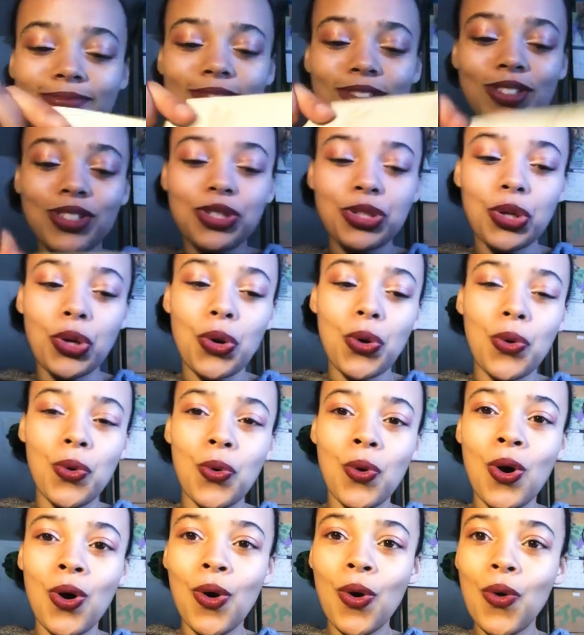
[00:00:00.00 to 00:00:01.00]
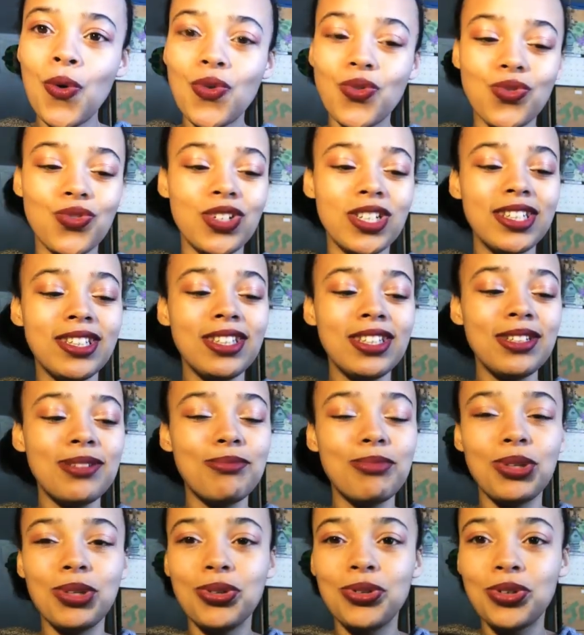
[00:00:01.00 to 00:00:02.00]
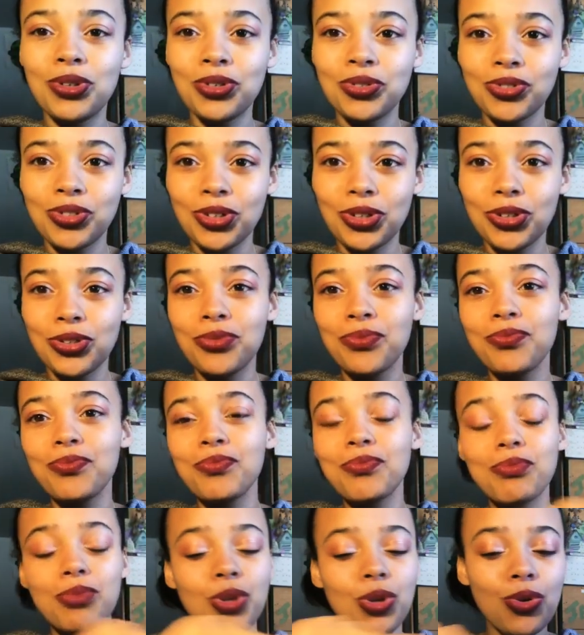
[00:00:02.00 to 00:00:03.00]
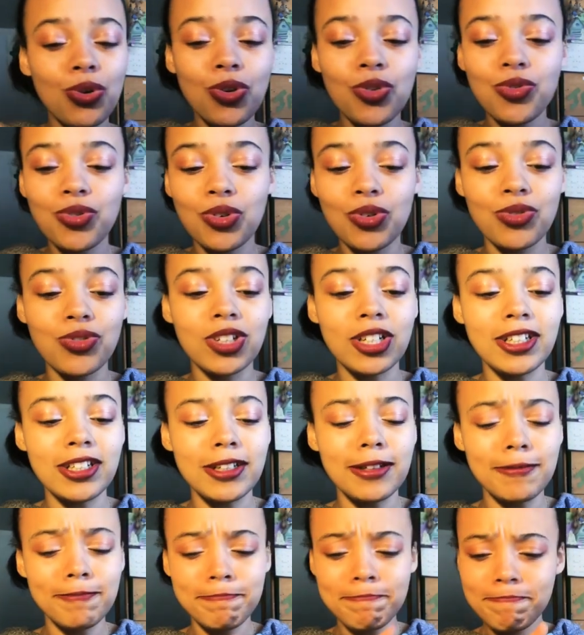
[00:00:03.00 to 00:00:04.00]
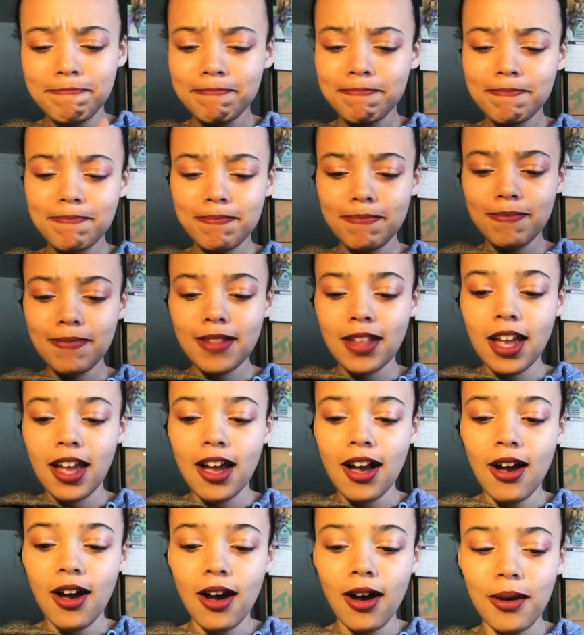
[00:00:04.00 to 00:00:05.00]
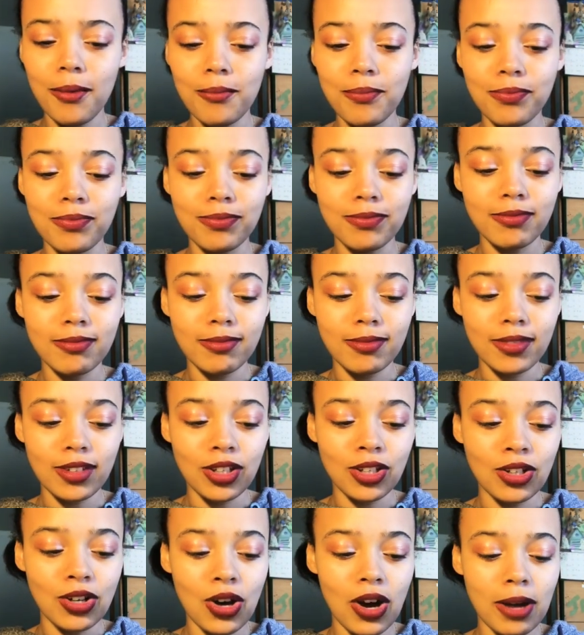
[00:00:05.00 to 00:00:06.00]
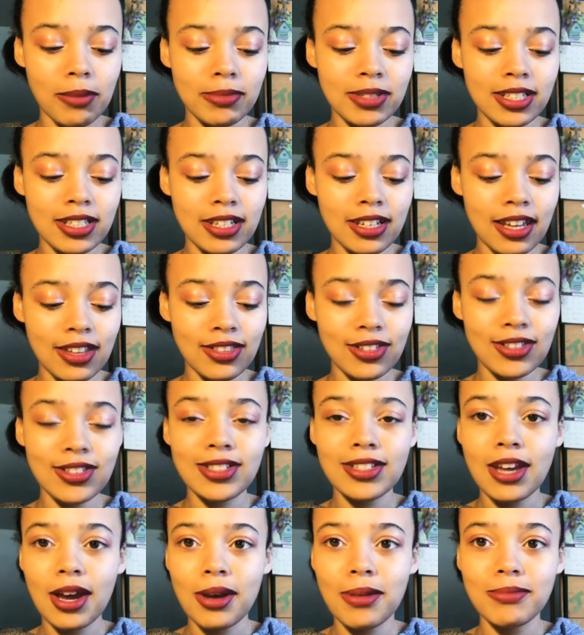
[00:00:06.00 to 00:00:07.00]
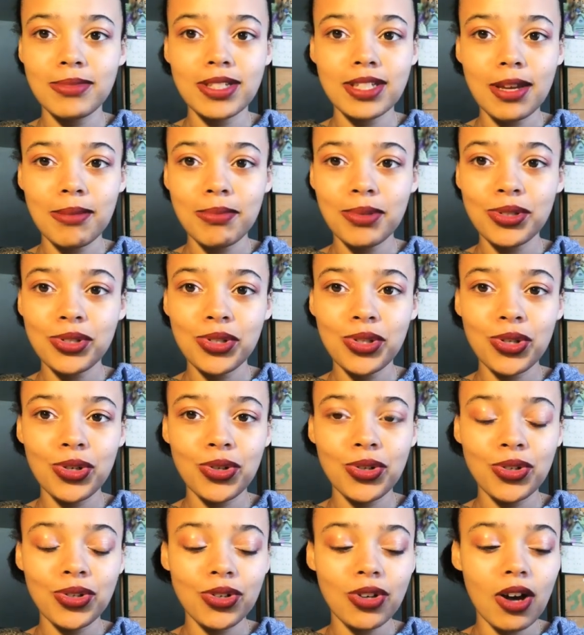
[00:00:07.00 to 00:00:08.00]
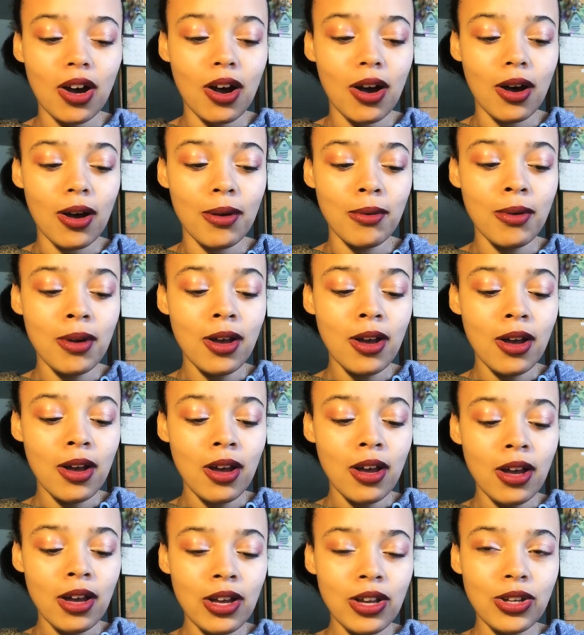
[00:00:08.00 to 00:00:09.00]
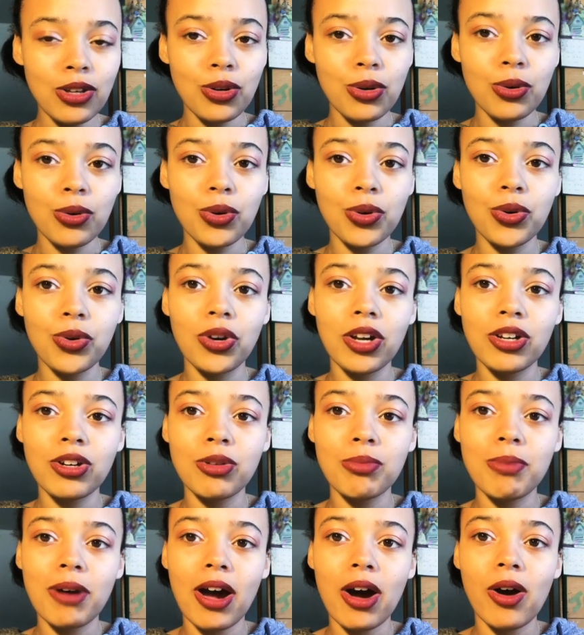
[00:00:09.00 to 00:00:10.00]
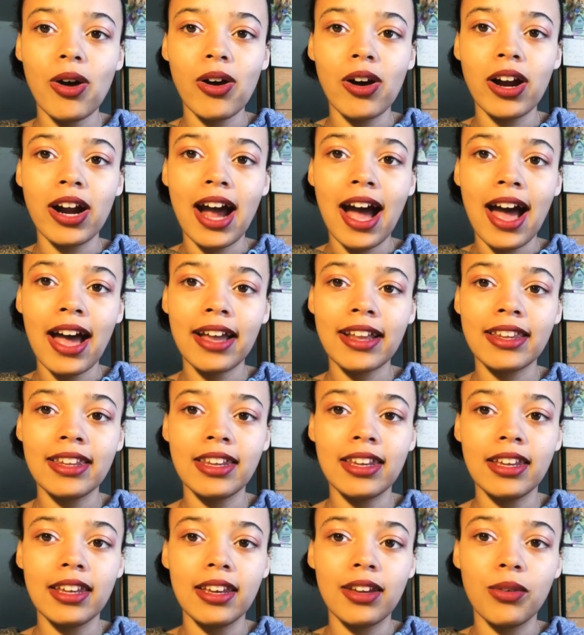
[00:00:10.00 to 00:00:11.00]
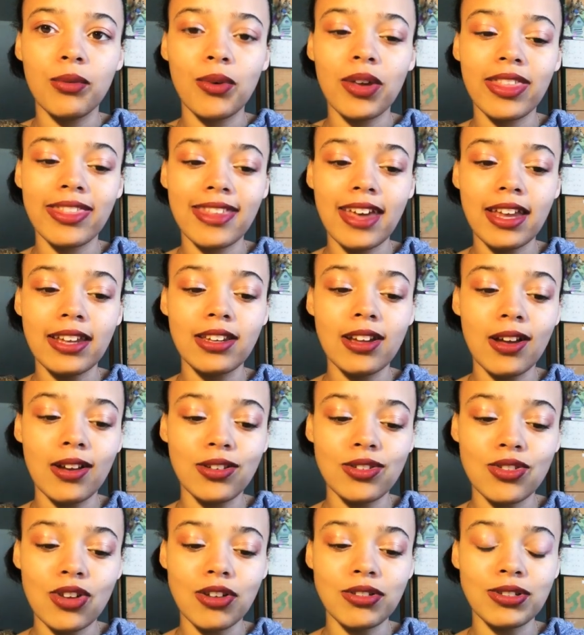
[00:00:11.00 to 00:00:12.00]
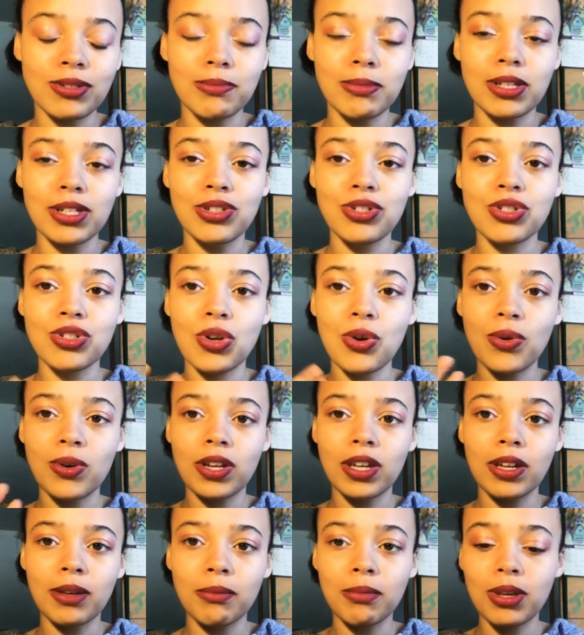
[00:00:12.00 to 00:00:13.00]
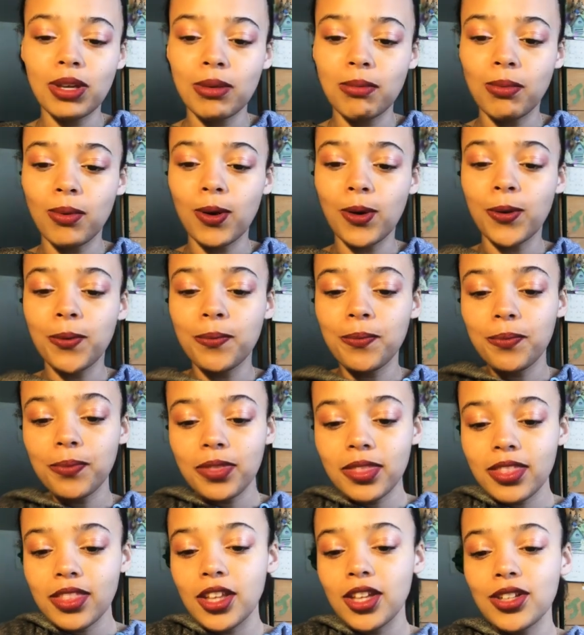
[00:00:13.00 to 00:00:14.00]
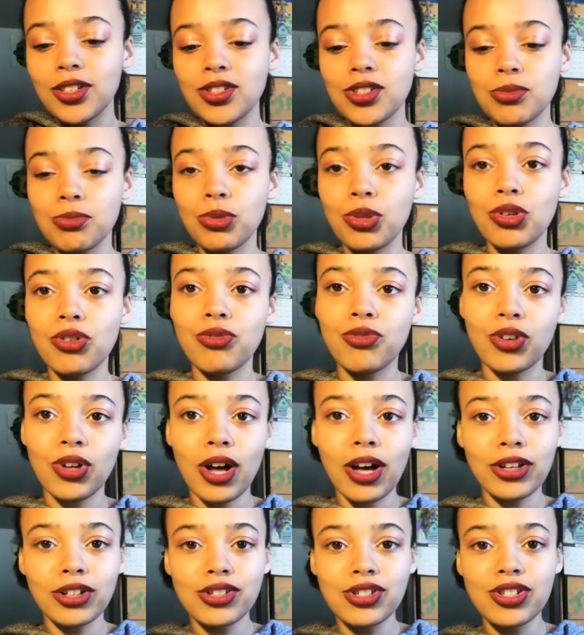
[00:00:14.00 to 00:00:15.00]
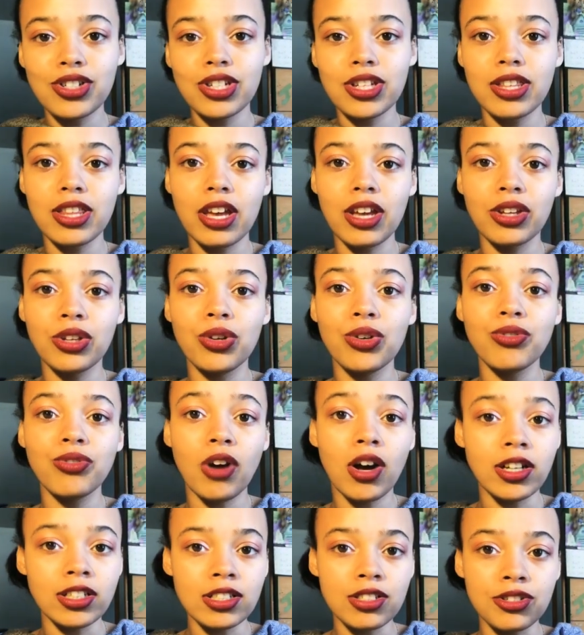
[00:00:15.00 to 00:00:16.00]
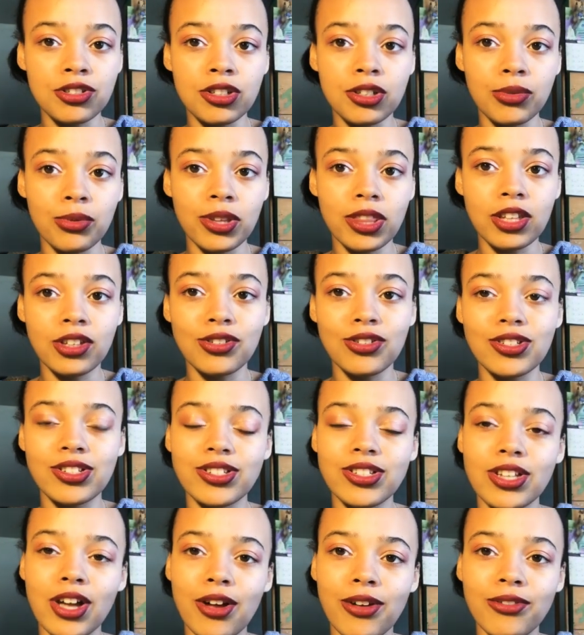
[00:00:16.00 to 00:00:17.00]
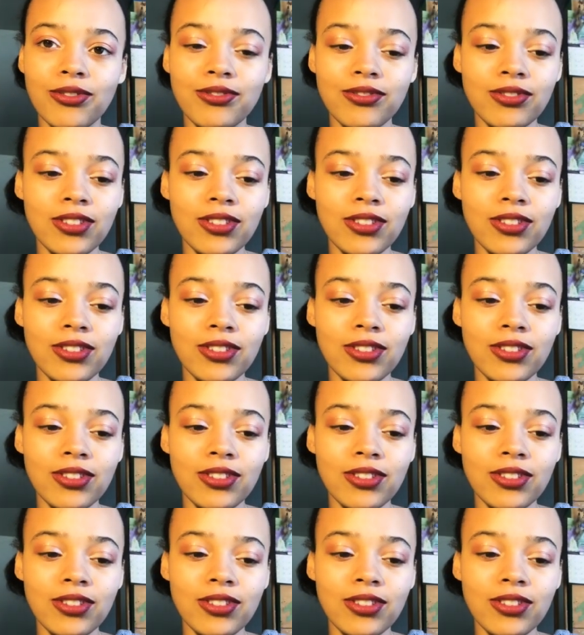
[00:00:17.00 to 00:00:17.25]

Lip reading: So, really beautiful, beautiful reading. You know, I'm seeing at this time, step into your greater power, acting with that non-judgment, showing people this beautiful energy that you're fostering within yourself.